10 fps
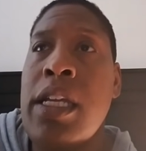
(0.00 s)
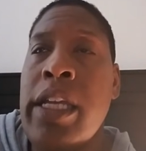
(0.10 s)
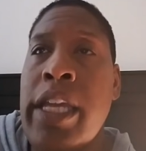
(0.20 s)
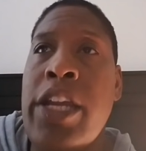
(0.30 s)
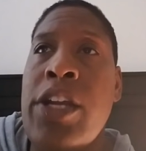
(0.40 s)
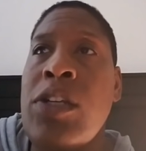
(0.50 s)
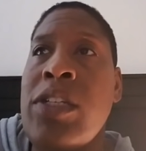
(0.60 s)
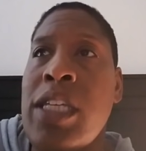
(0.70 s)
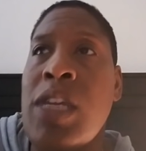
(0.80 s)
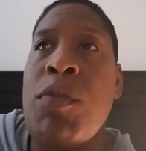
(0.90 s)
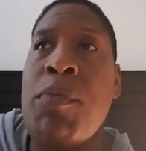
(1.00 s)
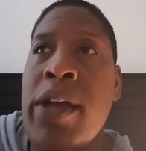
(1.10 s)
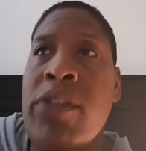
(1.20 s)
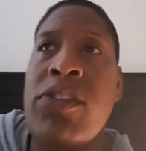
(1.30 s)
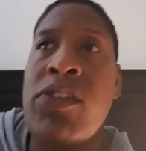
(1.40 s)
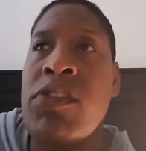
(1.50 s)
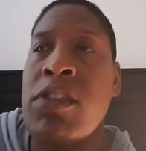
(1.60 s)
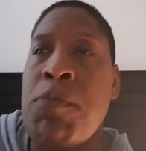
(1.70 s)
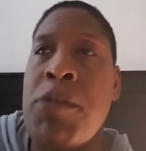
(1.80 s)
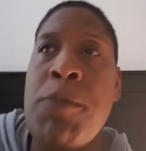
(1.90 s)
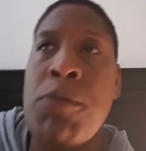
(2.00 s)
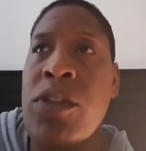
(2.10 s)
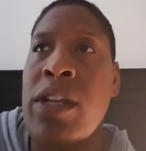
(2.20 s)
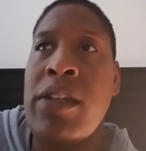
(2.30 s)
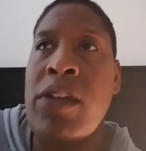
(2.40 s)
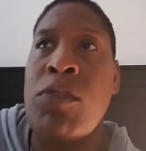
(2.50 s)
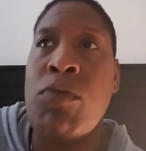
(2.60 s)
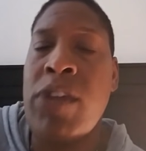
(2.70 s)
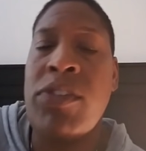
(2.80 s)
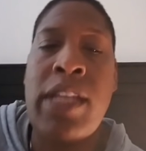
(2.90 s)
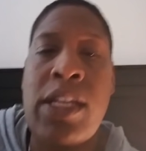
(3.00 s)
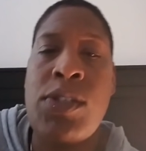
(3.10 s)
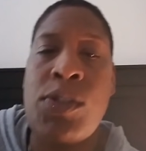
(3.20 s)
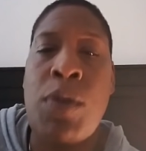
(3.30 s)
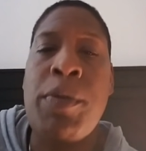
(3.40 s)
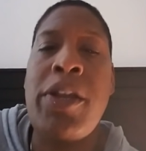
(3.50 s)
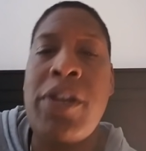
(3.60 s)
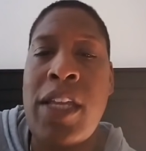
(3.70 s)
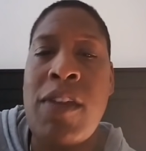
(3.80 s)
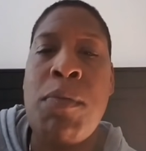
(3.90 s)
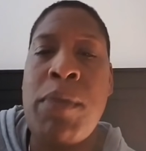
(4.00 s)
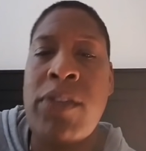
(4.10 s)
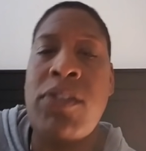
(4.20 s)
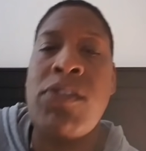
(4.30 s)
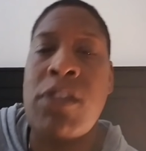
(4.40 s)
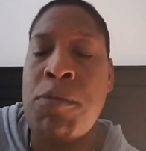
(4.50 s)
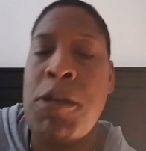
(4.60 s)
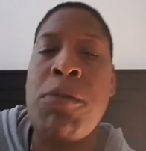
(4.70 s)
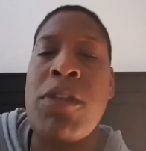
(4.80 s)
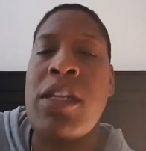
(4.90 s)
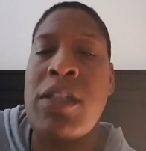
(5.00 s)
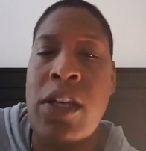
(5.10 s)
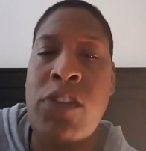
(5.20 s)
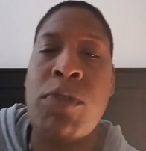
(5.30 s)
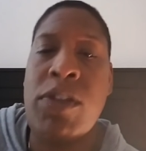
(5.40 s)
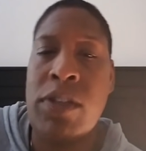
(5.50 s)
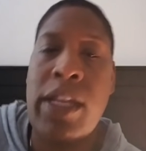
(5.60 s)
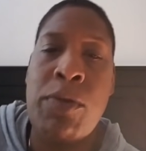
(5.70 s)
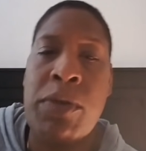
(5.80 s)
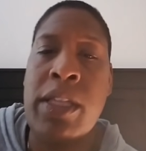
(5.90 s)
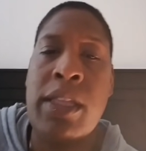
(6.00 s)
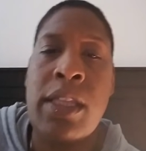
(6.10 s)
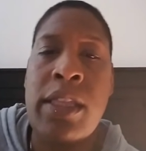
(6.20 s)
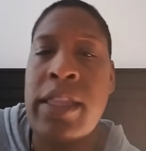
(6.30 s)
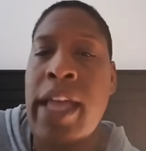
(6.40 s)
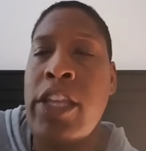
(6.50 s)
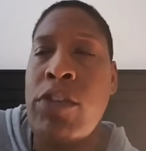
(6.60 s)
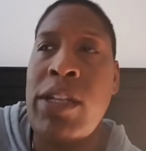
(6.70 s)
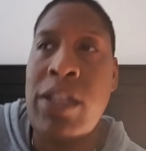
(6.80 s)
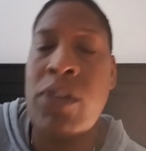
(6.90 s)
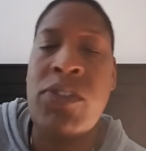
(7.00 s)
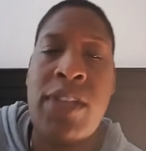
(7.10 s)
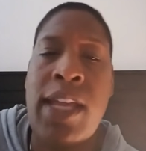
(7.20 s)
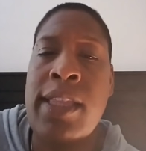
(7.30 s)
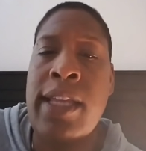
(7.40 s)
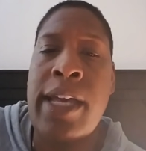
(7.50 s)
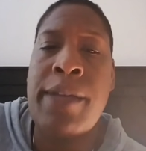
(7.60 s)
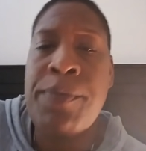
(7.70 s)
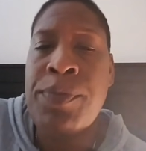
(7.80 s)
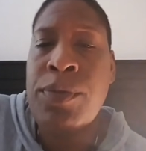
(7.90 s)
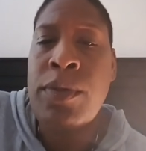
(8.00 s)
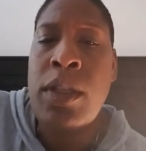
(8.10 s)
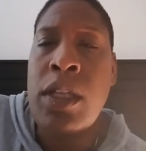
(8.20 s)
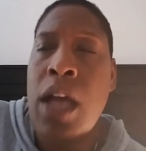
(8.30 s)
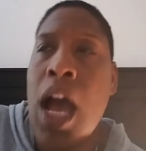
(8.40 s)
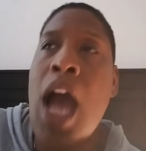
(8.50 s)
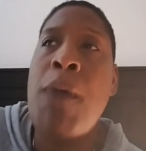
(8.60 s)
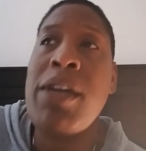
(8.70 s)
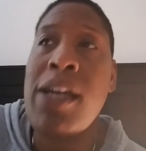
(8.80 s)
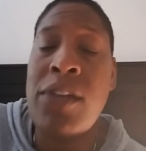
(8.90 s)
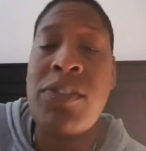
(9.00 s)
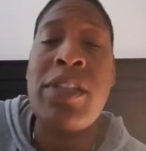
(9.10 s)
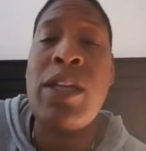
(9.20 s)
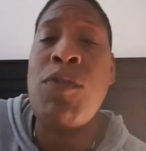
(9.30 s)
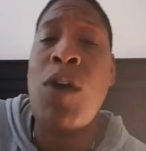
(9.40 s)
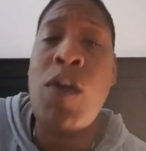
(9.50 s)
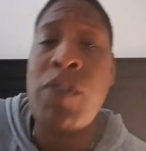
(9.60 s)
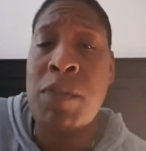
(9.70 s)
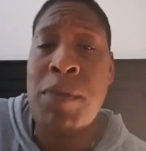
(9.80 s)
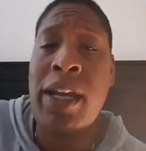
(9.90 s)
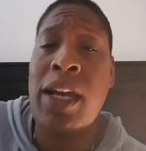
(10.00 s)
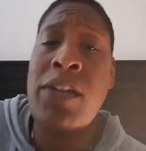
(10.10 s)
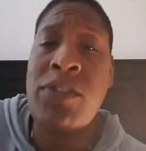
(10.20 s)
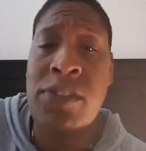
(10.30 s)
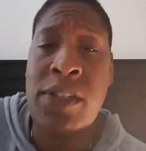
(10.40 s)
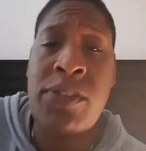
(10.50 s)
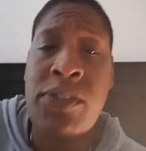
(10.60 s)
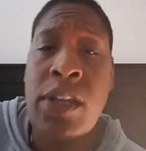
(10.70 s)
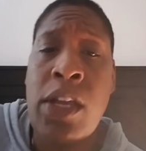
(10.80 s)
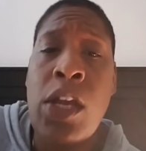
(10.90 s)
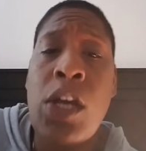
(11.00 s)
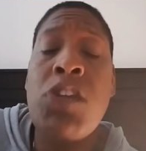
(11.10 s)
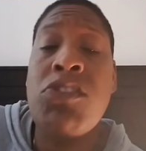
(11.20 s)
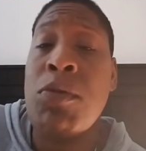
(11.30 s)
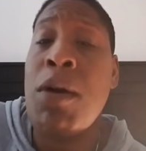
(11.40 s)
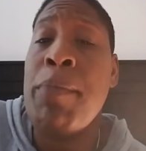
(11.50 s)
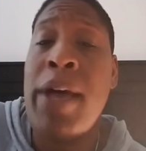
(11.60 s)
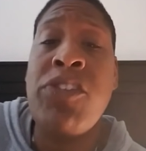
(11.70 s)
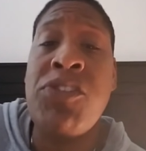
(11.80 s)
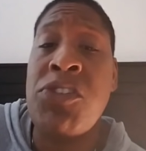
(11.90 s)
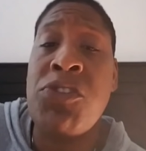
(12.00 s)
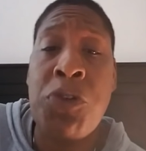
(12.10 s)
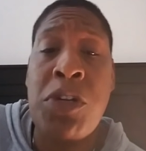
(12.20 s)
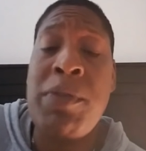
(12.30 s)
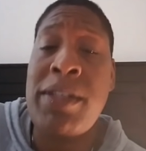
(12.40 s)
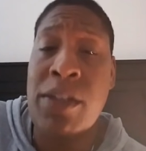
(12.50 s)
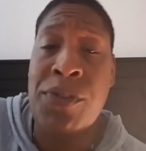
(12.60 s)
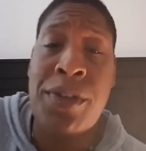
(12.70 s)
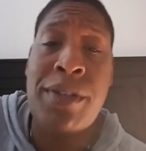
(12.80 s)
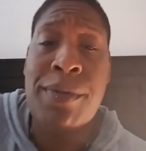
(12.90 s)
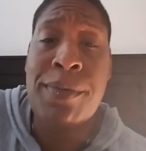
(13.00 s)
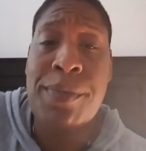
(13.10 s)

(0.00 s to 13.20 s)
here to give a message to the people that it doesn't resonate to. I'm here to give the message to the people that it does resonate with, that you need to understand that. I'm constantly evolving in my consciousness, so my messages are going to be different.